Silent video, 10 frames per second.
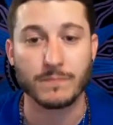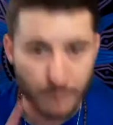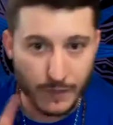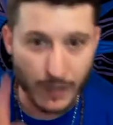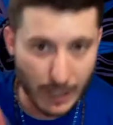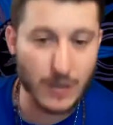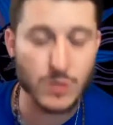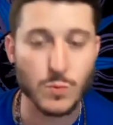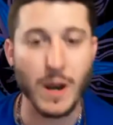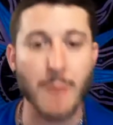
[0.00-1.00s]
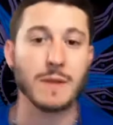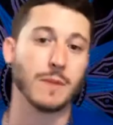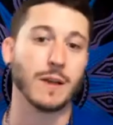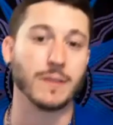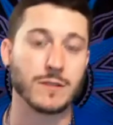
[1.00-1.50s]
Here's what I mean by
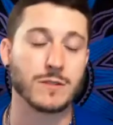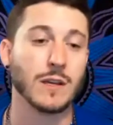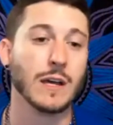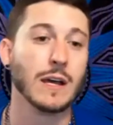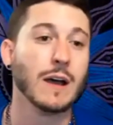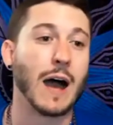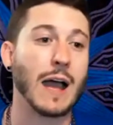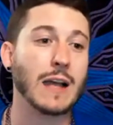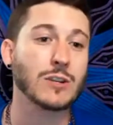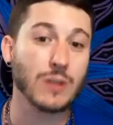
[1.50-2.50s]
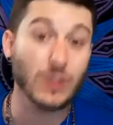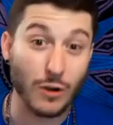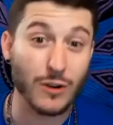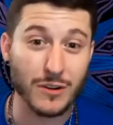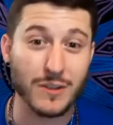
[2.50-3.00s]
this. I actually
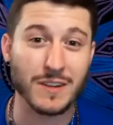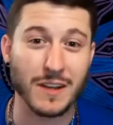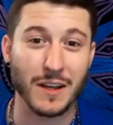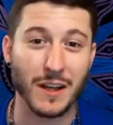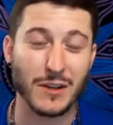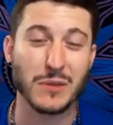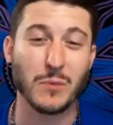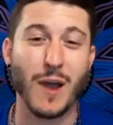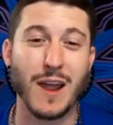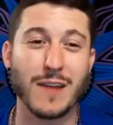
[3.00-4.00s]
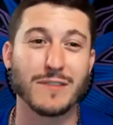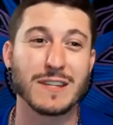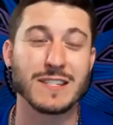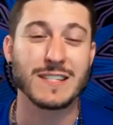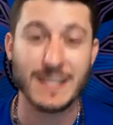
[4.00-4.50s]
learned a good way of this
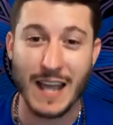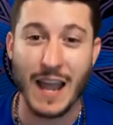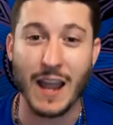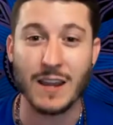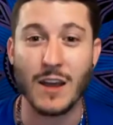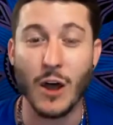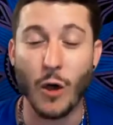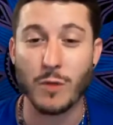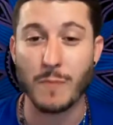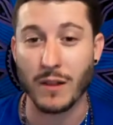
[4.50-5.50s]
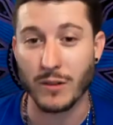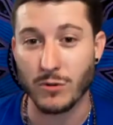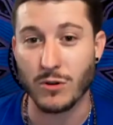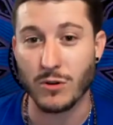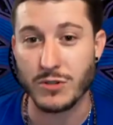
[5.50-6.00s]
today with my little
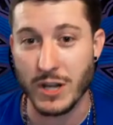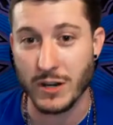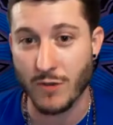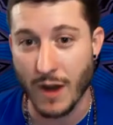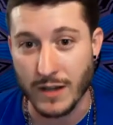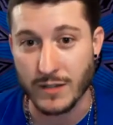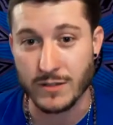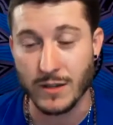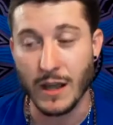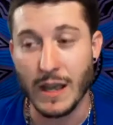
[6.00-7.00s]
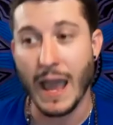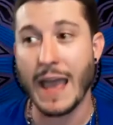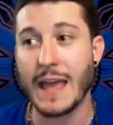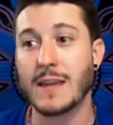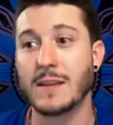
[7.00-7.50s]
girl, Jenna Grace.
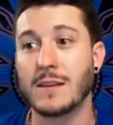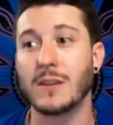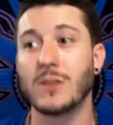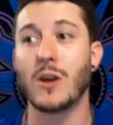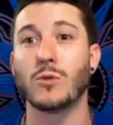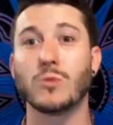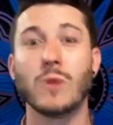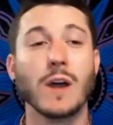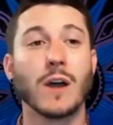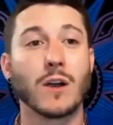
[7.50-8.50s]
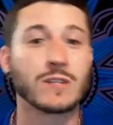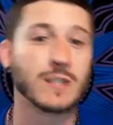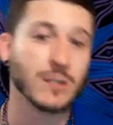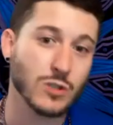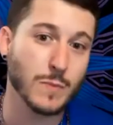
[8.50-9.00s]
And, you know, her
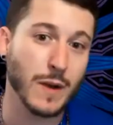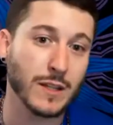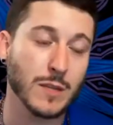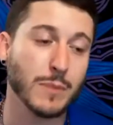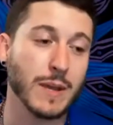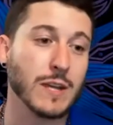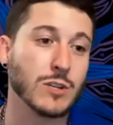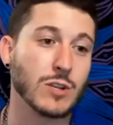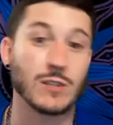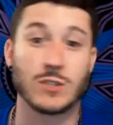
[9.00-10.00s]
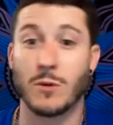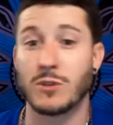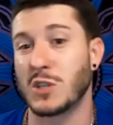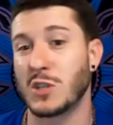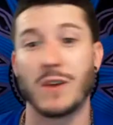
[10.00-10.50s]
sister's been at the beach, and so it's
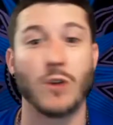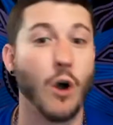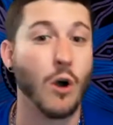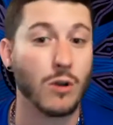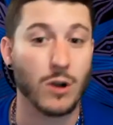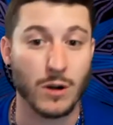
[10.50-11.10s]
just been all her.